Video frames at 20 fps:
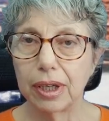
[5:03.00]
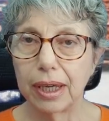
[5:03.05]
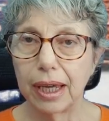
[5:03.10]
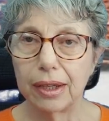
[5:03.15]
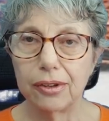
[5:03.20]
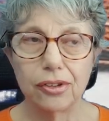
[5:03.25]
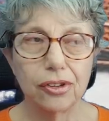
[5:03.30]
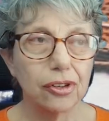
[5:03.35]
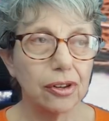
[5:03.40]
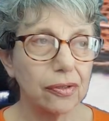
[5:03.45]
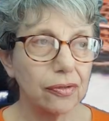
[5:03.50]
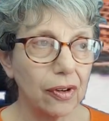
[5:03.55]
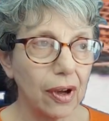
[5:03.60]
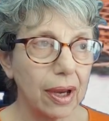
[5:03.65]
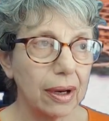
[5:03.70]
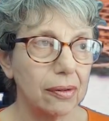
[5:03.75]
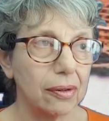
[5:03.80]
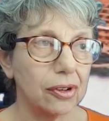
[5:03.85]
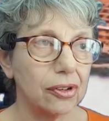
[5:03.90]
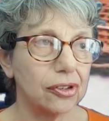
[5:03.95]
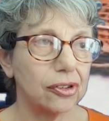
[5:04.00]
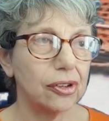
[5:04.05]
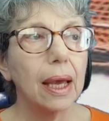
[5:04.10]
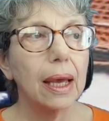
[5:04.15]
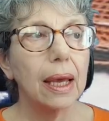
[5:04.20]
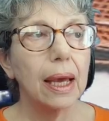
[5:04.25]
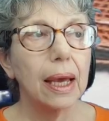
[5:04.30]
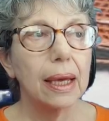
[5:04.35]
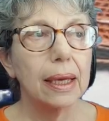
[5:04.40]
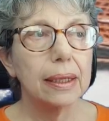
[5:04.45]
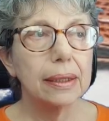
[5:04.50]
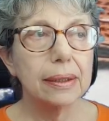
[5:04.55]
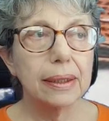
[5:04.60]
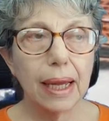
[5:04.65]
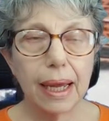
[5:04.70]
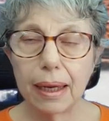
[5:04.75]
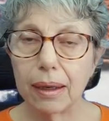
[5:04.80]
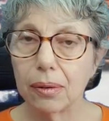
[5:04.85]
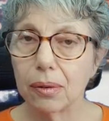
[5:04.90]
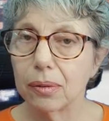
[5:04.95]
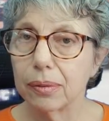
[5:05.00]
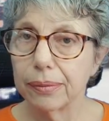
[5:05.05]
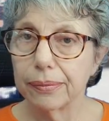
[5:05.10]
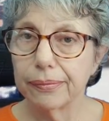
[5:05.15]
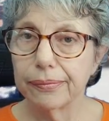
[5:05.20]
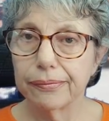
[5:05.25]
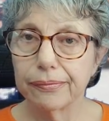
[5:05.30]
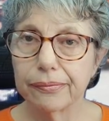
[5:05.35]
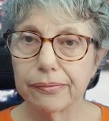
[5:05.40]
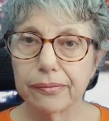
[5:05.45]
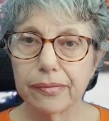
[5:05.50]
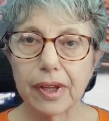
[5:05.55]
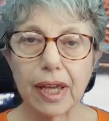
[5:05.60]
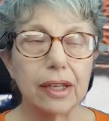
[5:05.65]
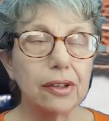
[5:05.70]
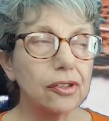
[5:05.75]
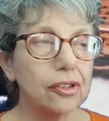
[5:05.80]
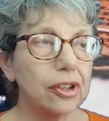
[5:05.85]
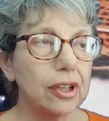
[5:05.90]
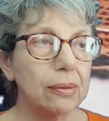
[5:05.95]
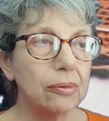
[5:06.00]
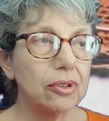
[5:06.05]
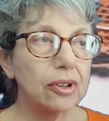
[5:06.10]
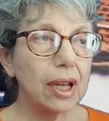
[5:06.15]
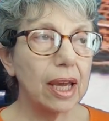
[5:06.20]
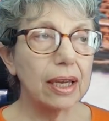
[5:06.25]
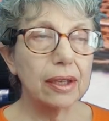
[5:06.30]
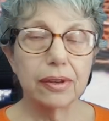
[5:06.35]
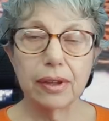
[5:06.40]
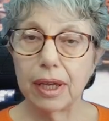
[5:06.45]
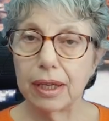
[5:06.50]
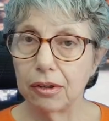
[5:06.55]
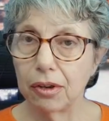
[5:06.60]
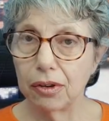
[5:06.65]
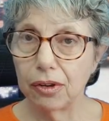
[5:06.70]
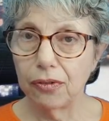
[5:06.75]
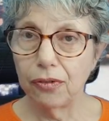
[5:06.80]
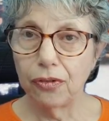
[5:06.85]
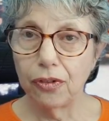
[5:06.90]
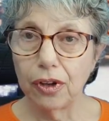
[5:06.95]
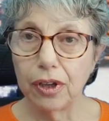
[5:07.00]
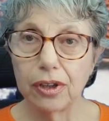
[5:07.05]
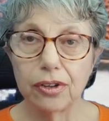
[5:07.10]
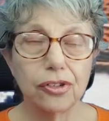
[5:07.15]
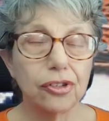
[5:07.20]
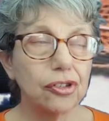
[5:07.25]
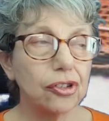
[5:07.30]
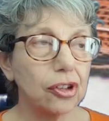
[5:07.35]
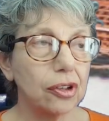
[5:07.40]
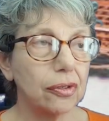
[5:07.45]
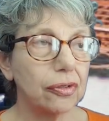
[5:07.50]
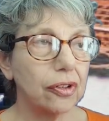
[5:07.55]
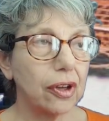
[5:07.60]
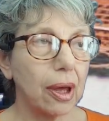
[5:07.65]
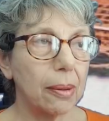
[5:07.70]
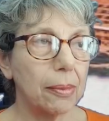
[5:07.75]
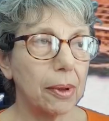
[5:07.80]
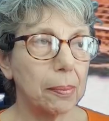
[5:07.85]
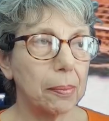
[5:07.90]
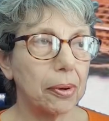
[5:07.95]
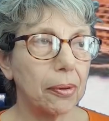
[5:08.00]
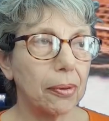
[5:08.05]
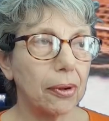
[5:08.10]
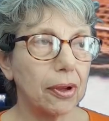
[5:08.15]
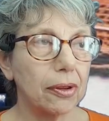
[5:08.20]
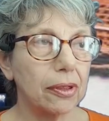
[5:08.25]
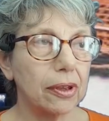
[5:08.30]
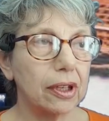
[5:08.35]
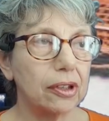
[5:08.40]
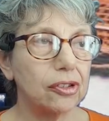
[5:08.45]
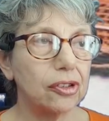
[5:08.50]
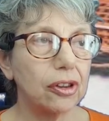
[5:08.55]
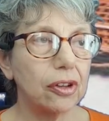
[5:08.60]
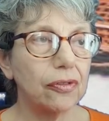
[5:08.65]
against the virus. Now, it seems like they're not the first to have come up upon this.